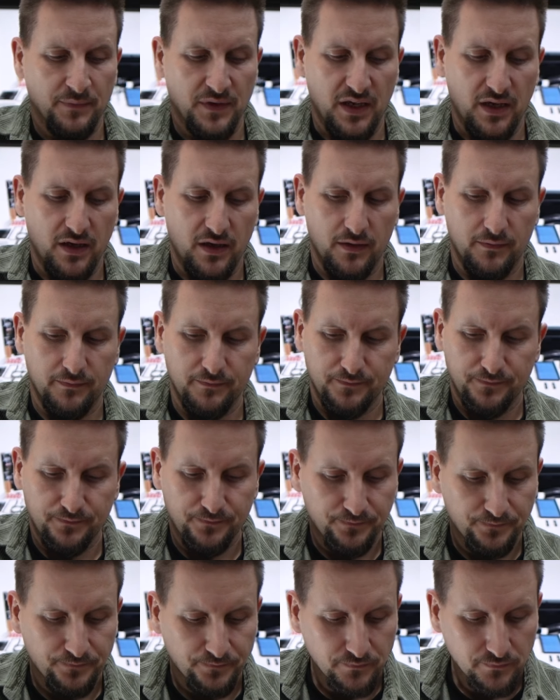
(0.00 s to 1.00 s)

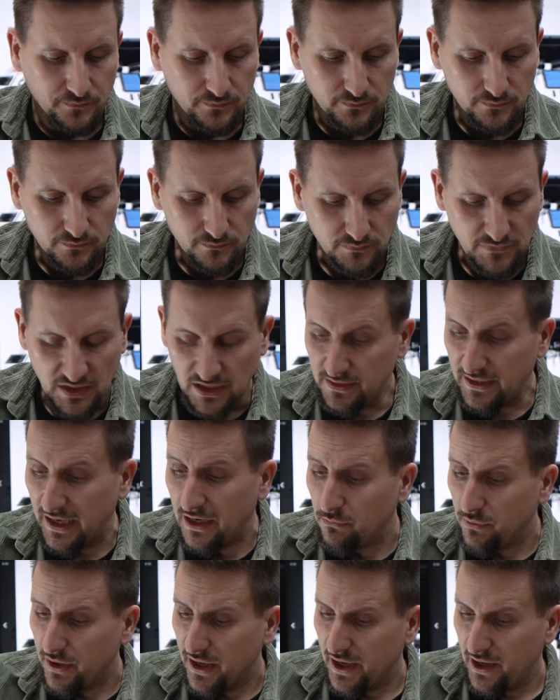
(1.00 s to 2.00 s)
Then
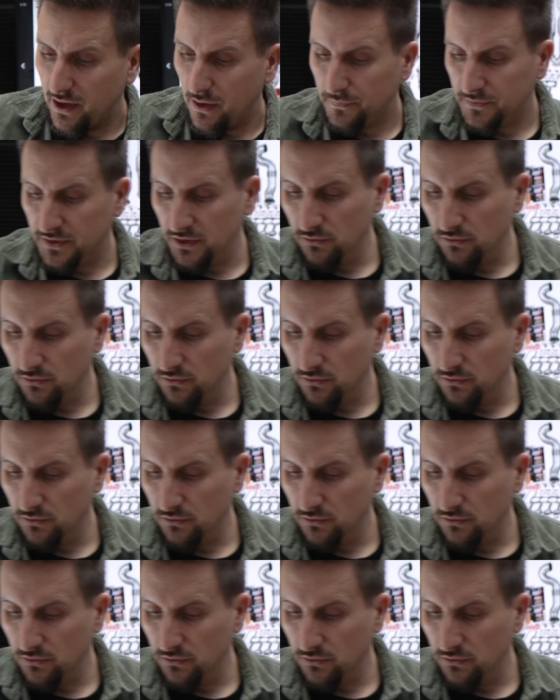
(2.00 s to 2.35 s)
we have